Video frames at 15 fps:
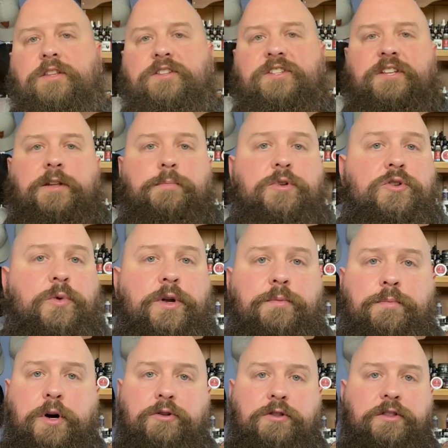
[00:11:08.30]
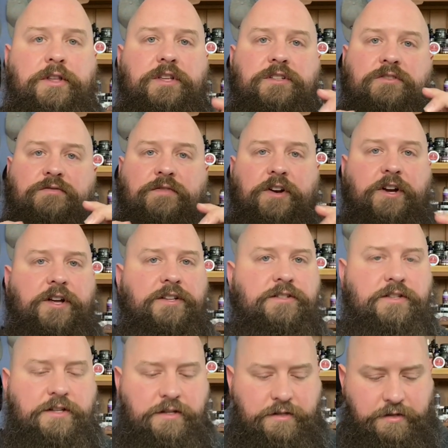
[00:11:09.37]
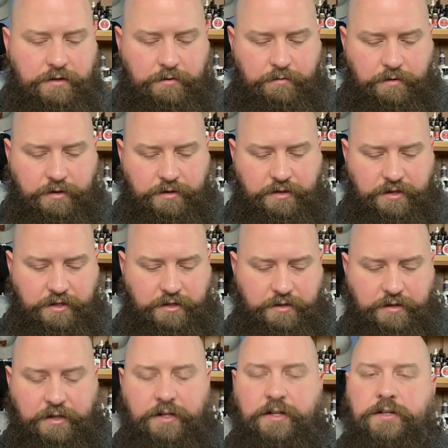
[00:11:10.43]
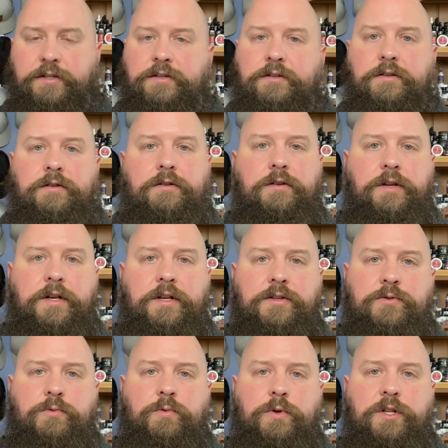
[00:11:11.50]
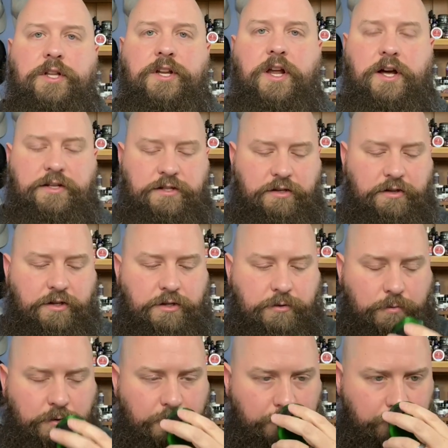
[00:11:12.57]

scent between both of these is very consistent. The scent is is really nice on this one.